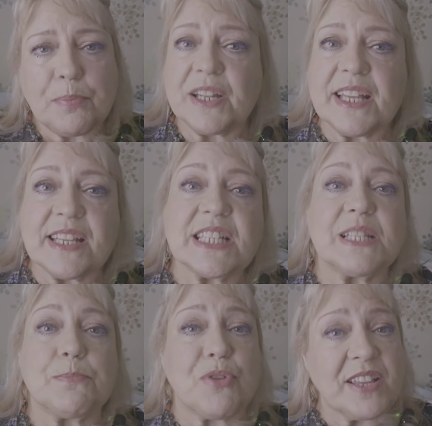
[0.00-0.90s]

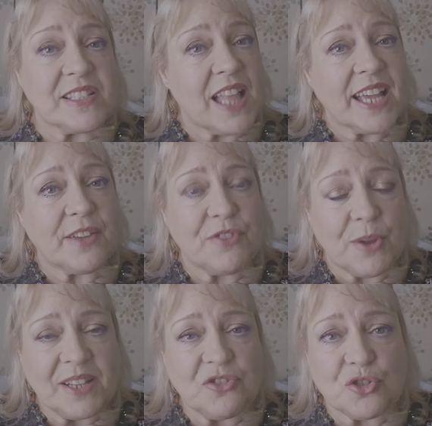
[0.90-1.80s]
Please press like if
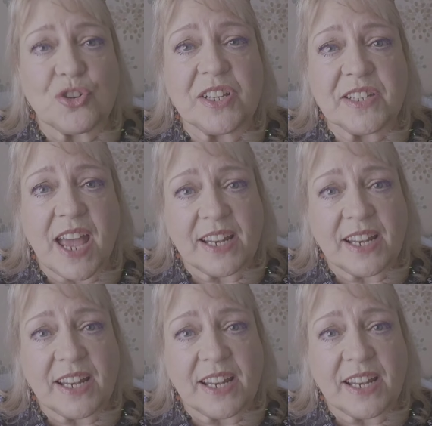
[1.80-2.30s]
you enjoyed